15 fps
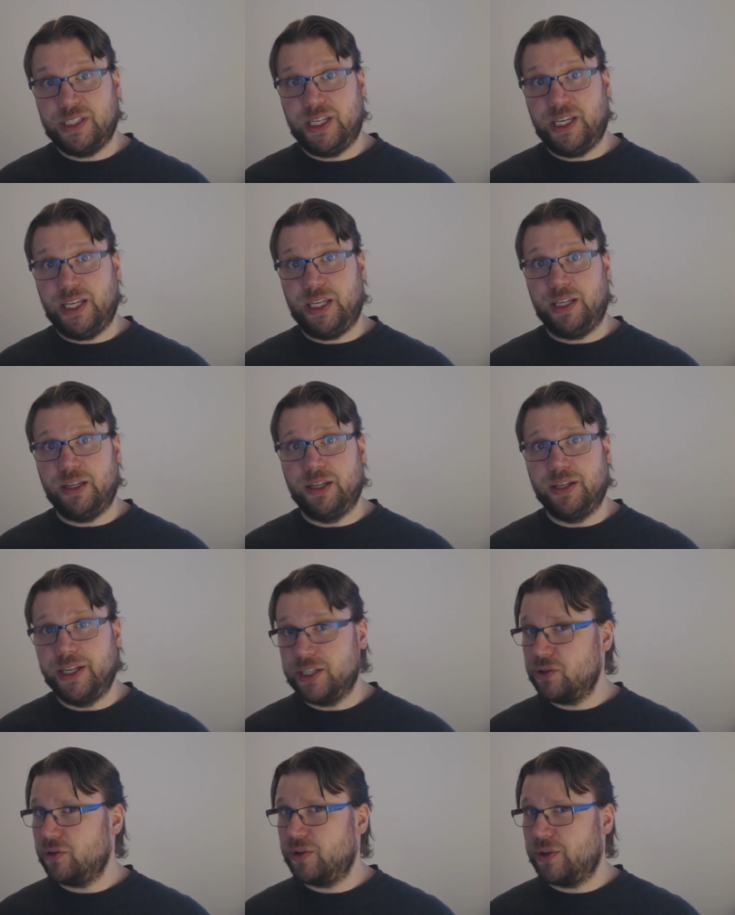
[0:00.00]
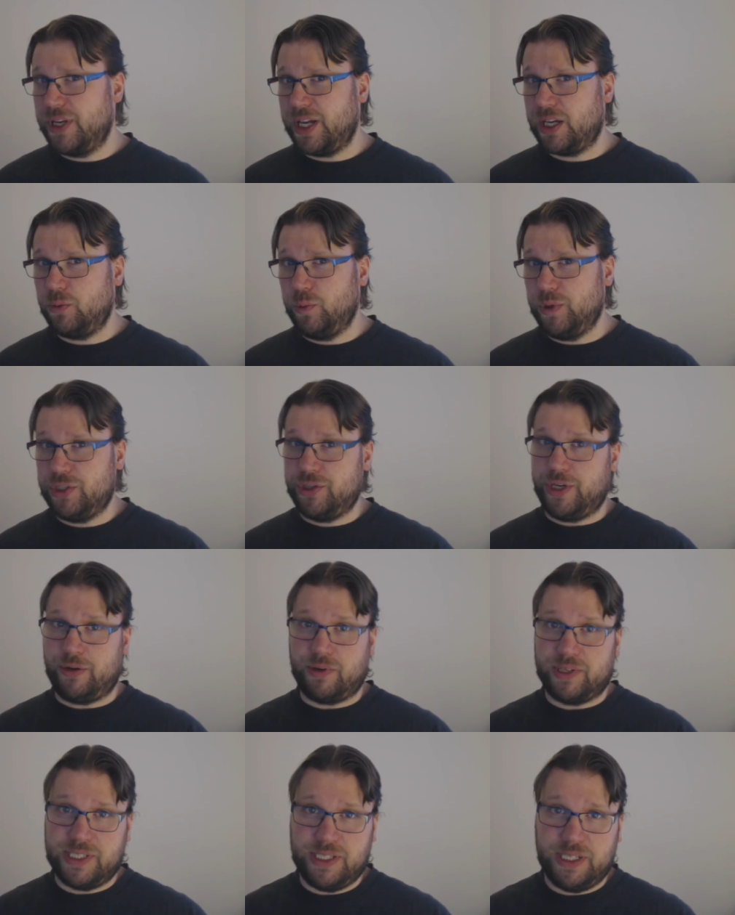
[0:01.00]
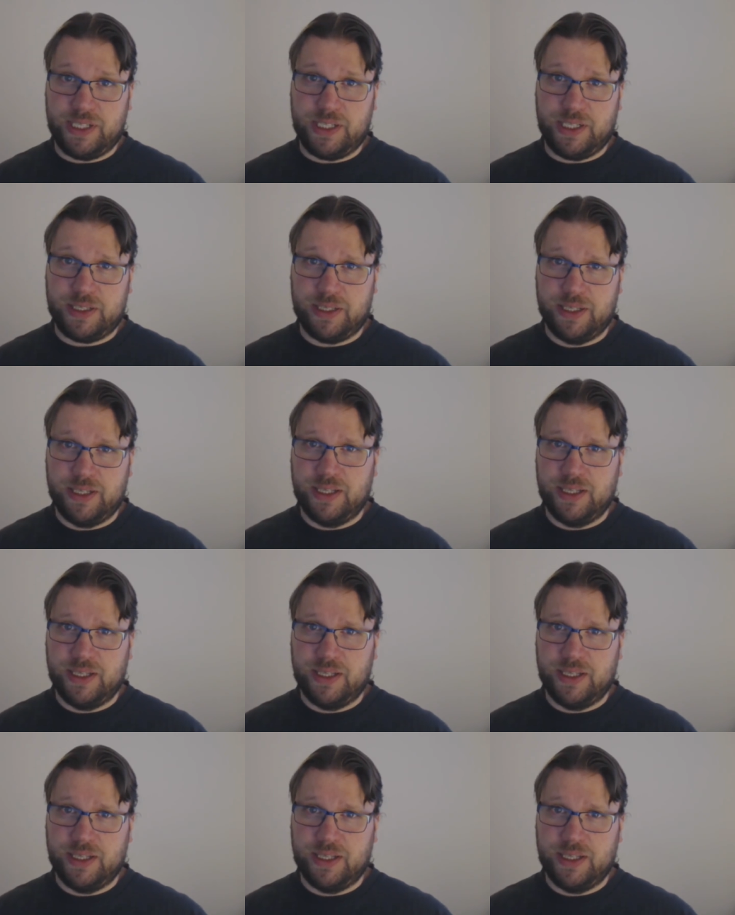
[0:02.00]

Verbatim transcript: a N'Zoth deck with Sherazin in it,